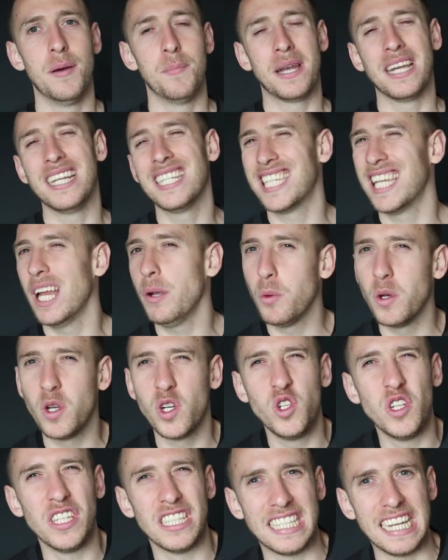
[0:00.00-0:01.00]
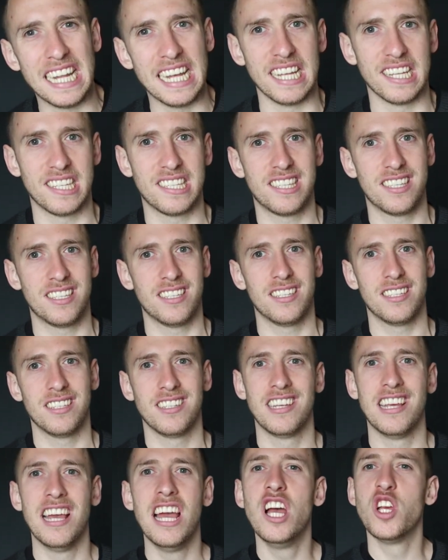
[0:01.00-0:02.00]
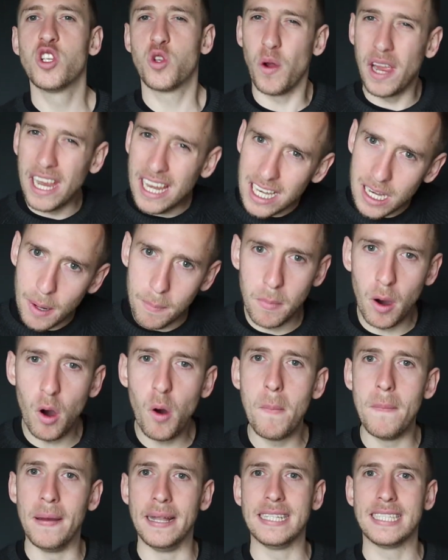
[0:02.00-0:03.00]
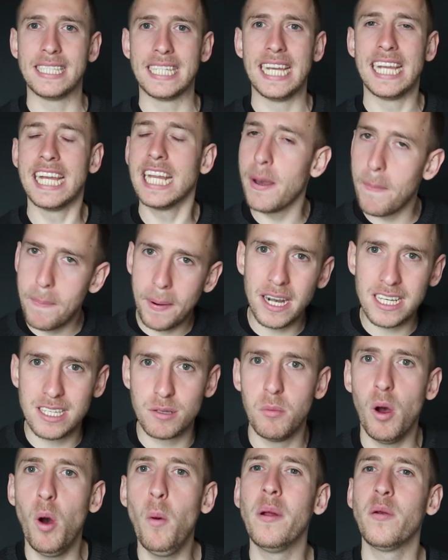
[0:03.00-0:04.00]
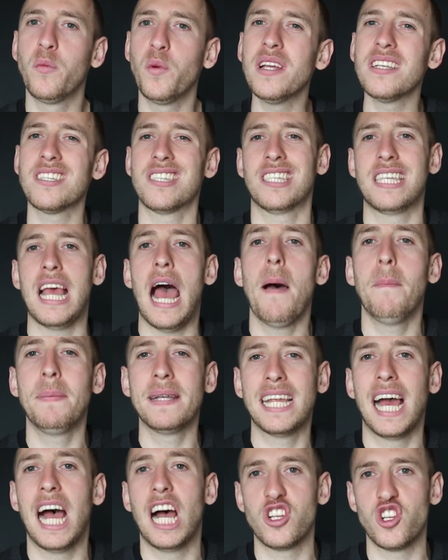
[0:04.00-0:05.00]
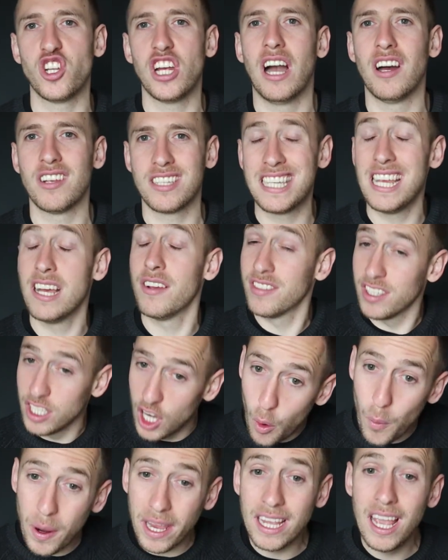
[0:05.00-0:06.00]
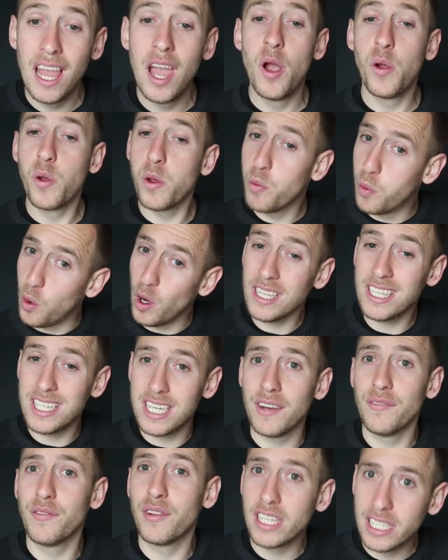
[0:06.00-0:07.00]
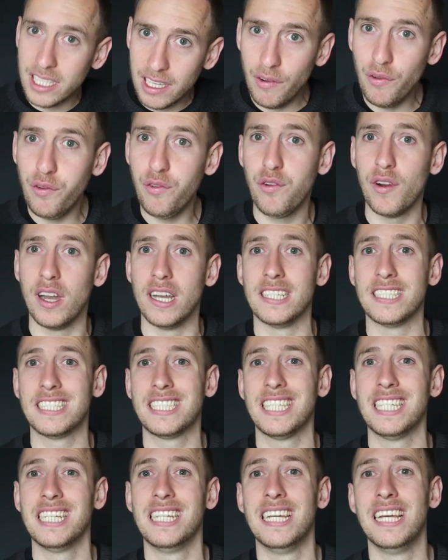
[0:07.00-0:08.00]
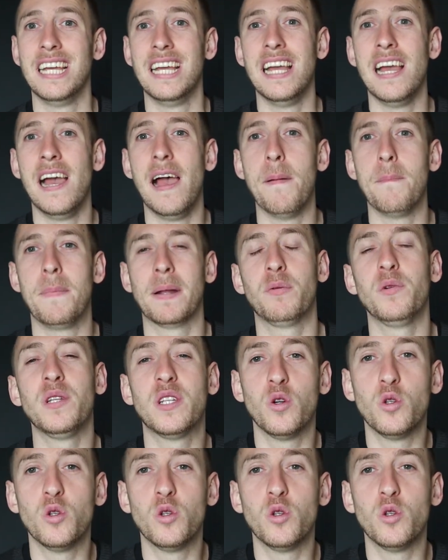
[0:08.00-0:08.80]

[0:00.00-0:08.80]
but instead we're doing this. So in the moment, in the present moment, we are sabotaging ourselves, knowing we want something different, but we